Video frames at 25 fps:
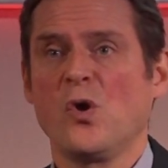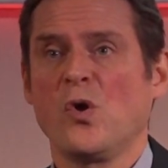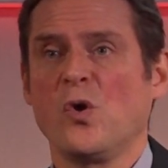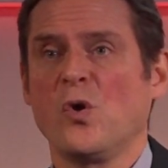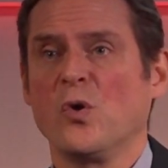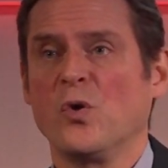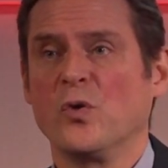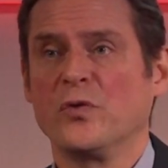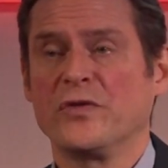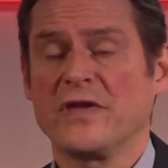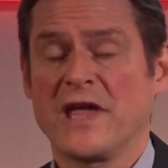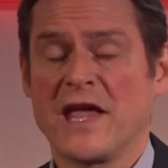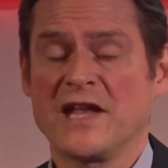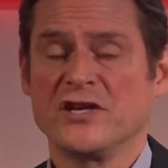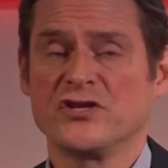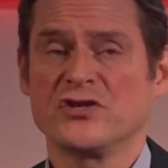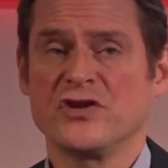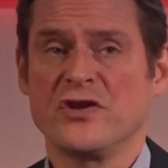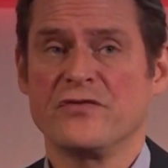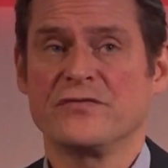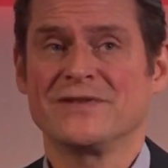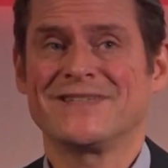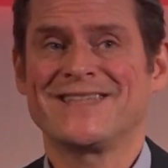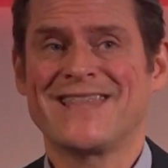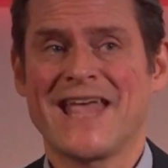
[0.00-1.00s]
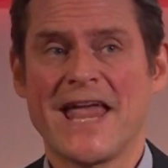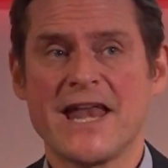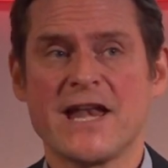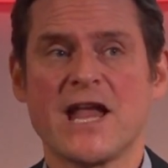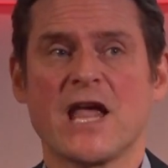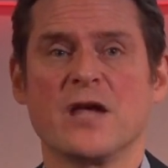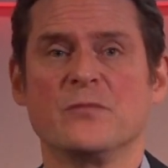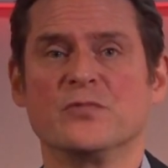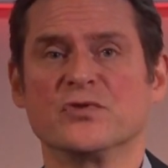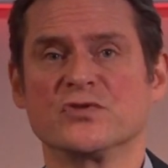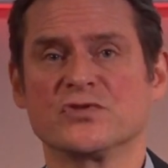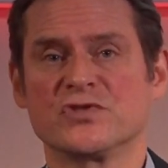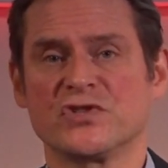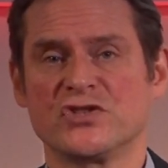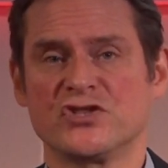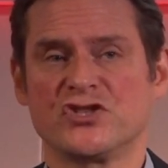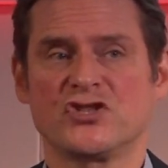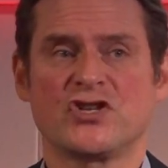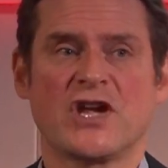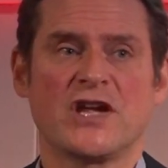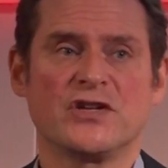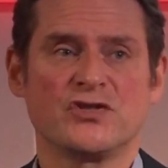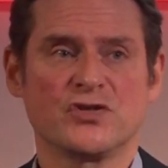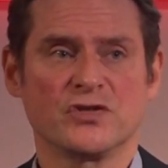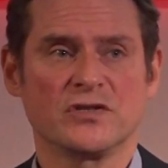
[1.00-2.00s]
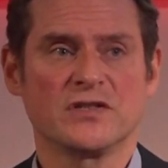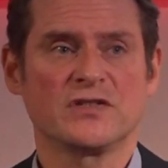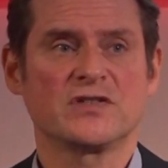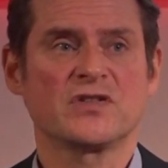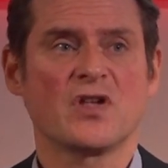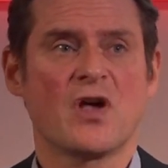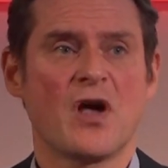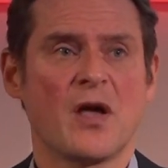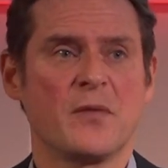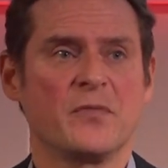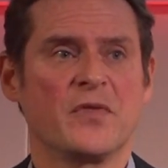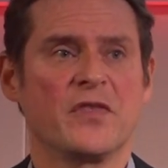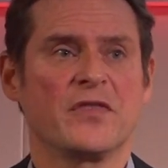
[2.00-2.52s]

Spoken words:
or the engineer is then able to schedule a time